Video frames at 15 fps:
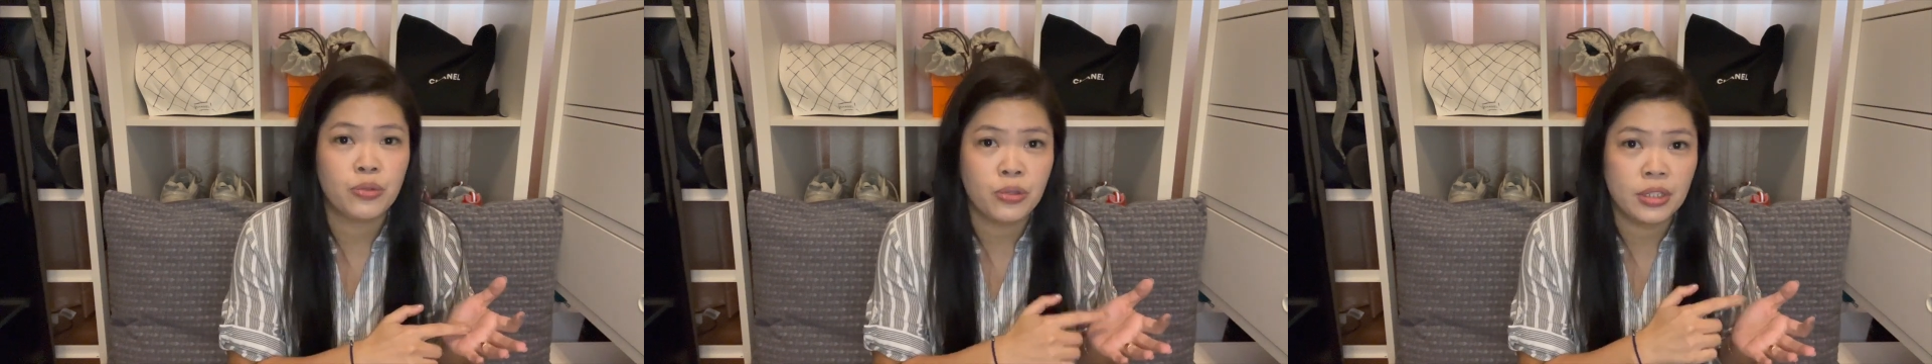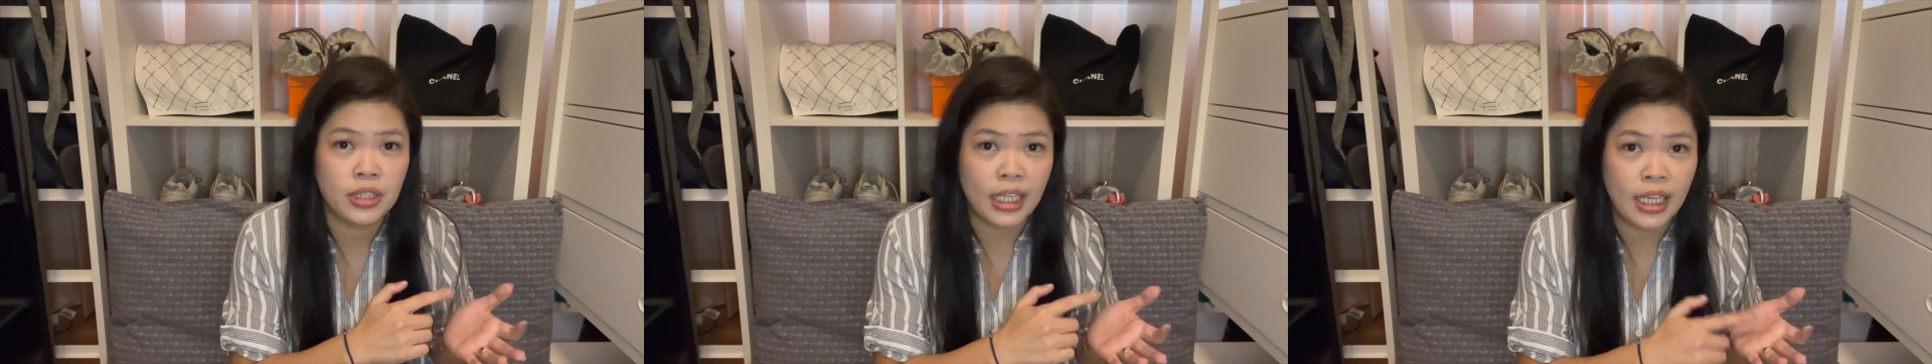
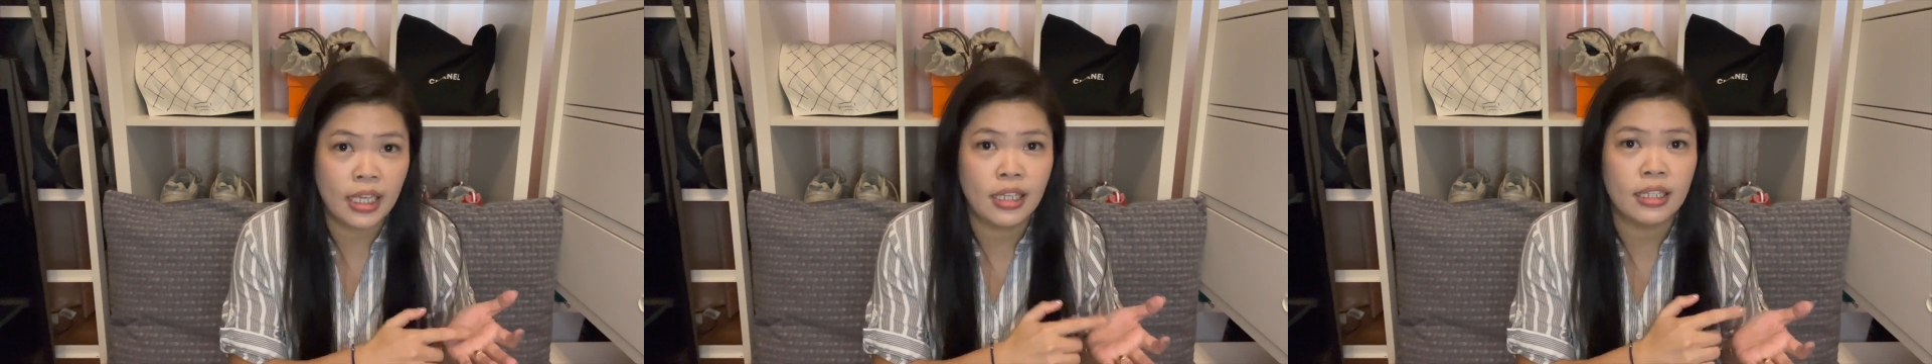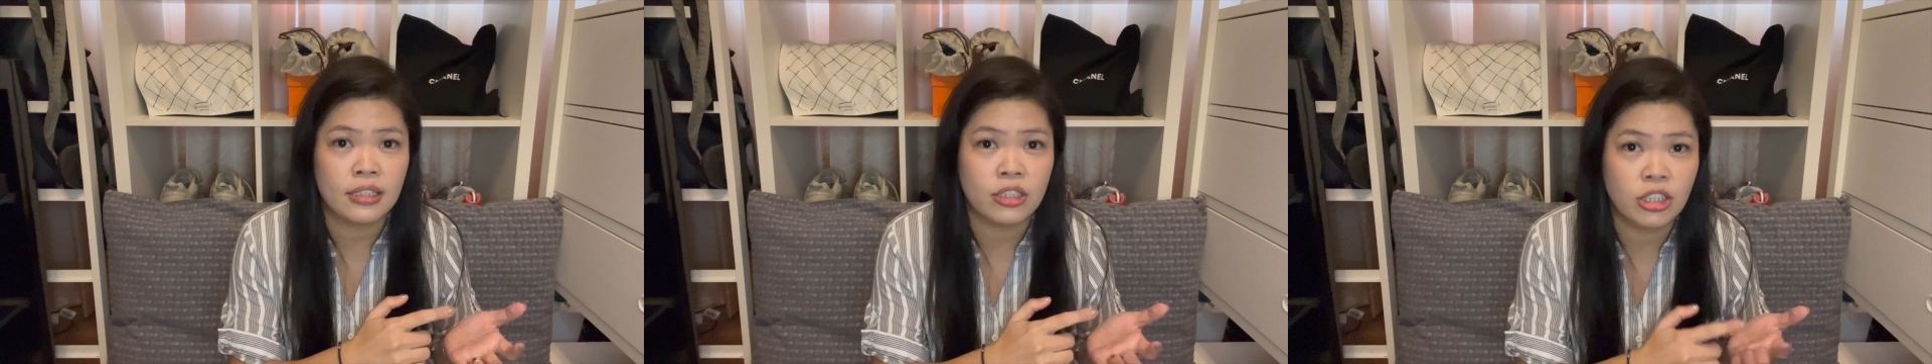to say
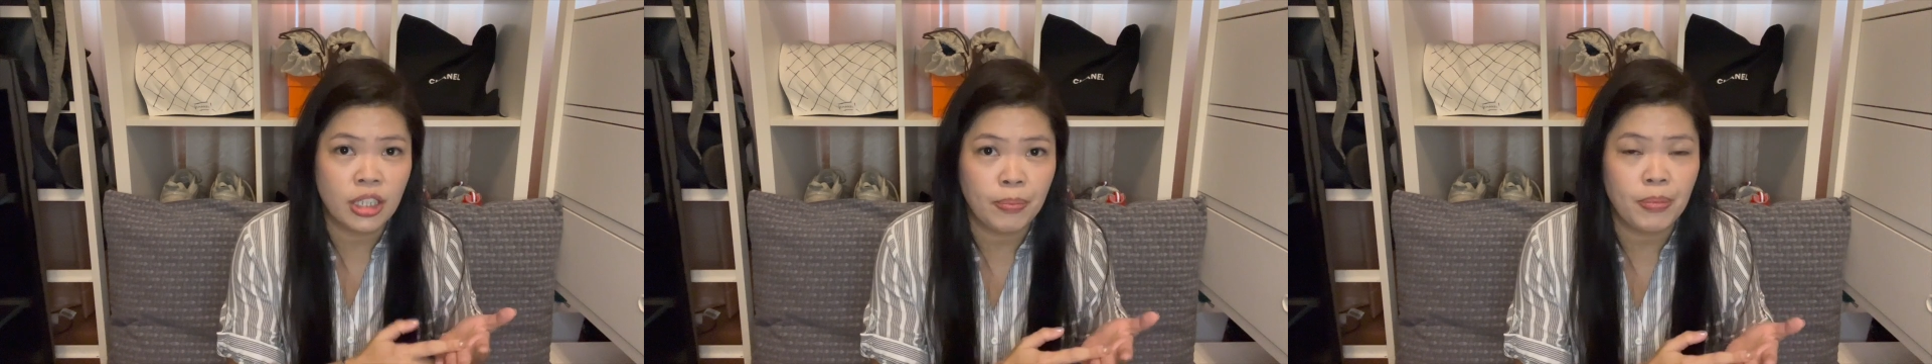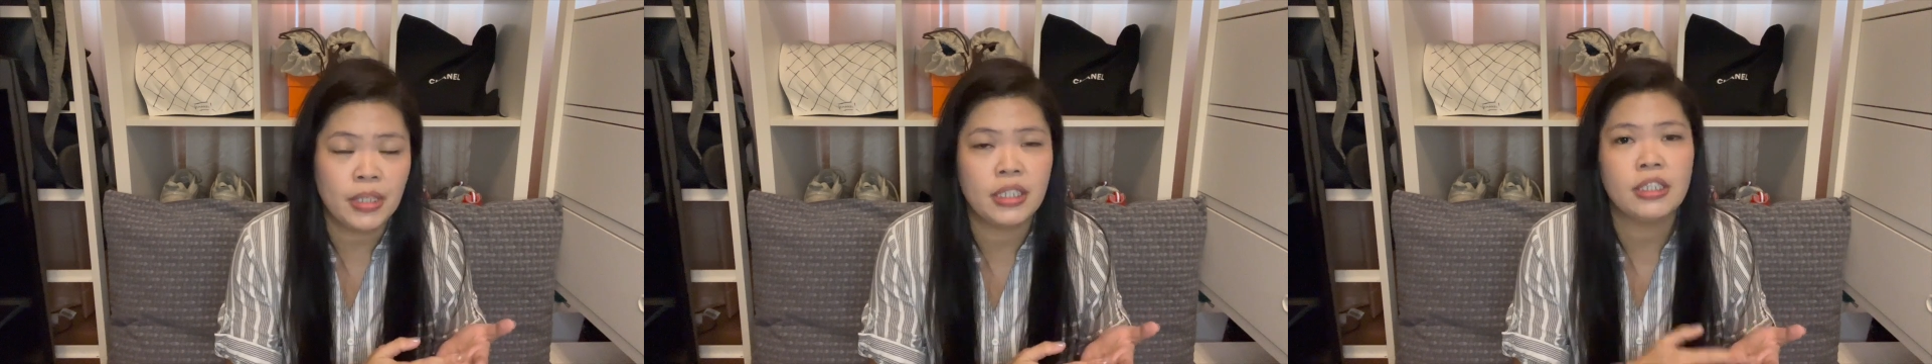in
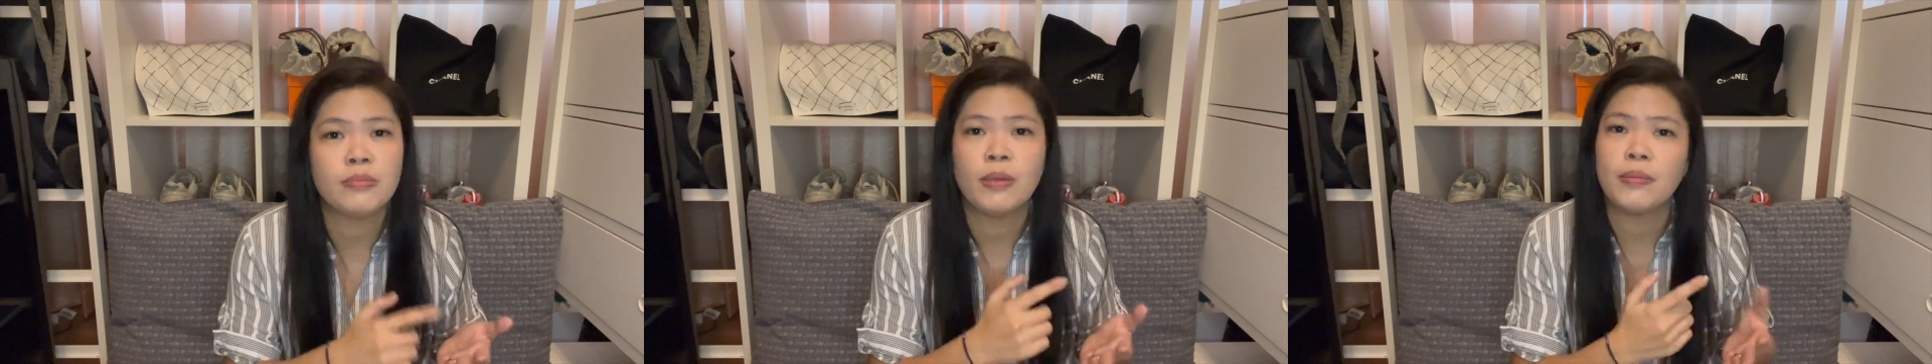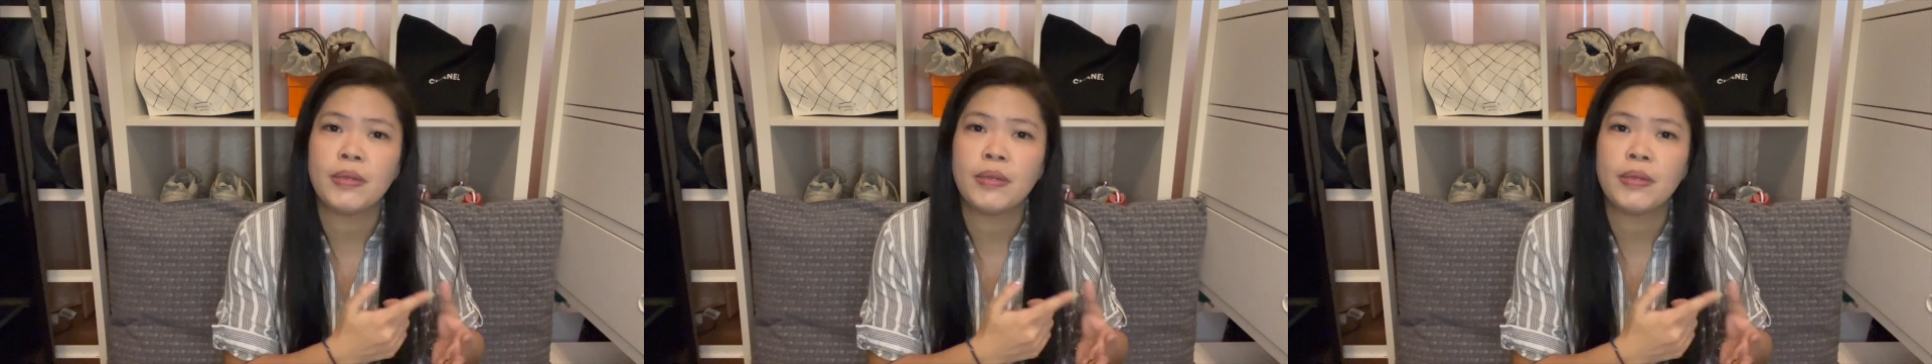Japanese,